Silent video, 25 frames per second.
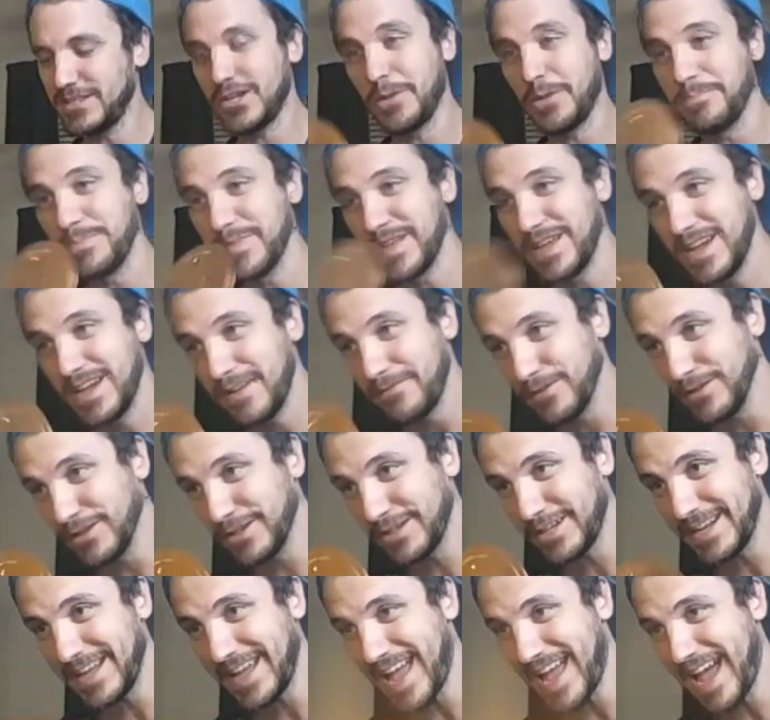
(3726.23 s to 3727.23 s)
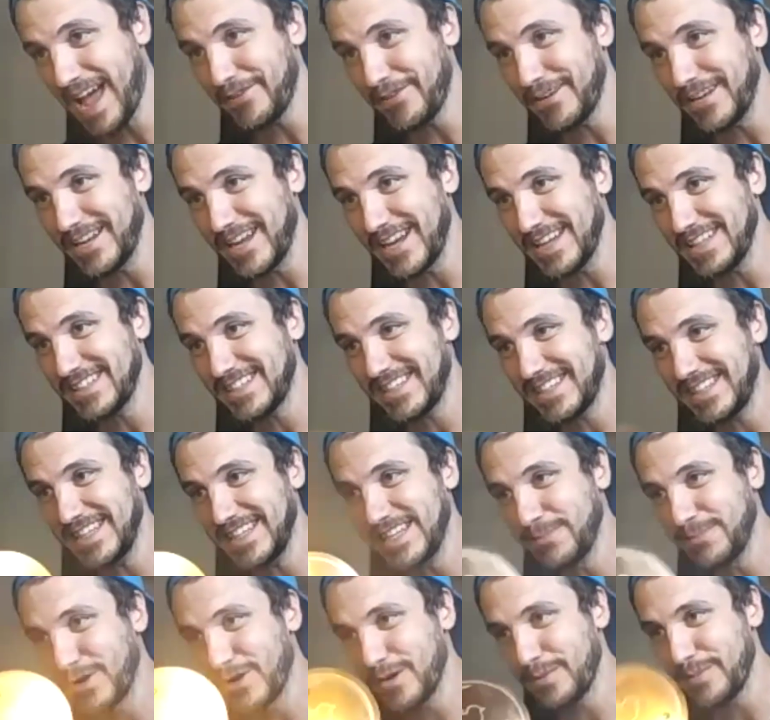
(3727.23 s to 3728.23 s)
So if you're looking at having a nice
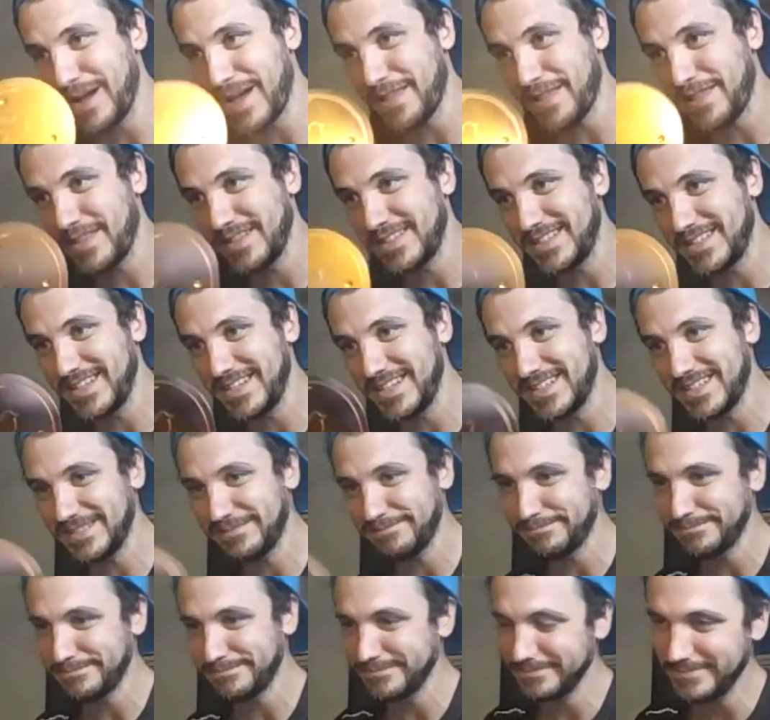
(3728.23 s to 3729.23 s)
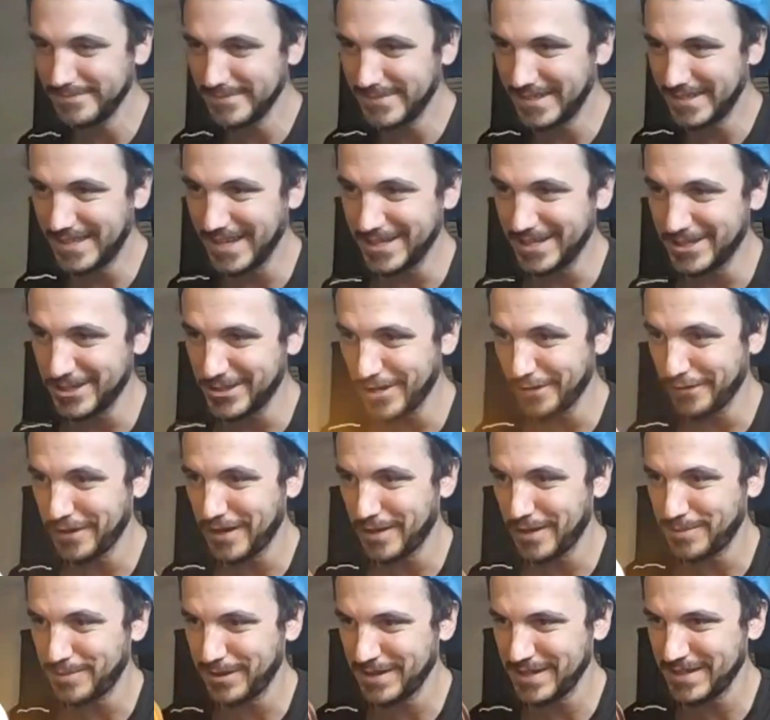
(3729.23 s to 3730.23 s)
clean bird bath this season, get yourself a
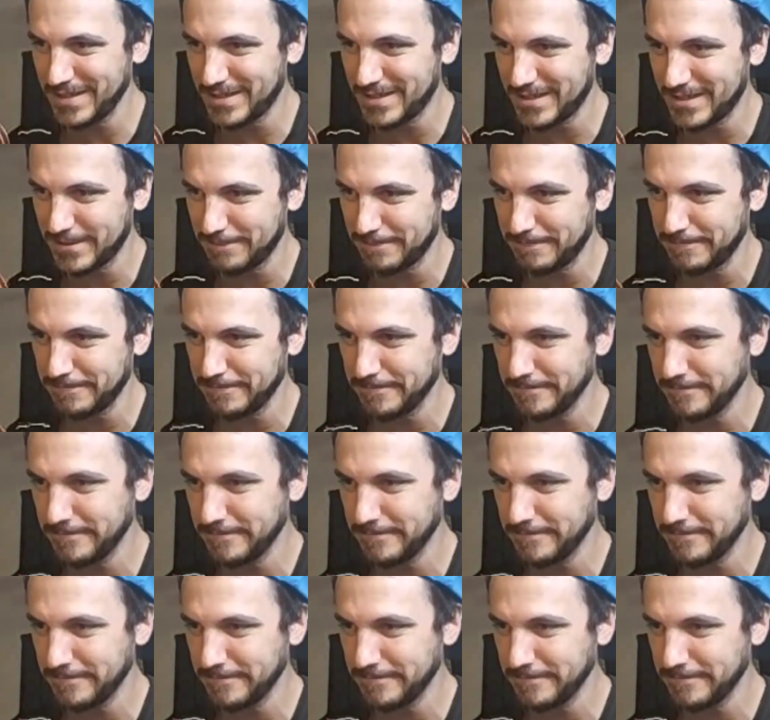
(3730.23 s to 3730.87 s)
couple of these.